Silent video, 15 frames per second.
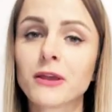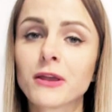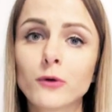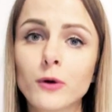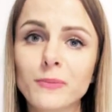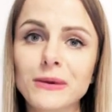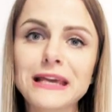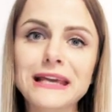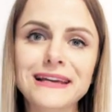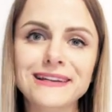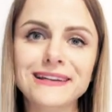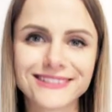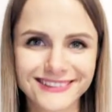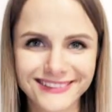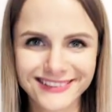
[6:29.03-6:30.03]

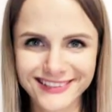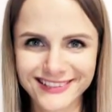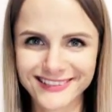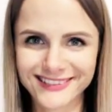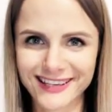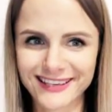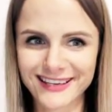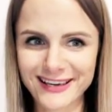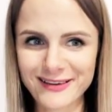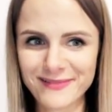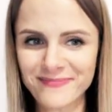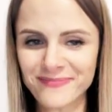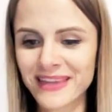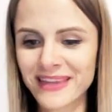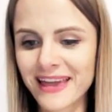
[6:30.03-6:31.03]
Repeat, this is the key.
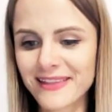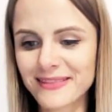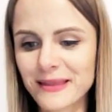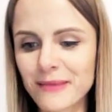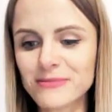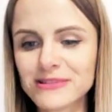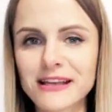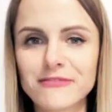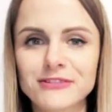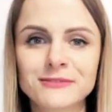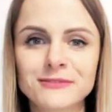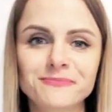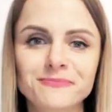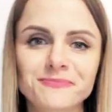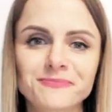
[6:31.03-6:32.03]
Number 7.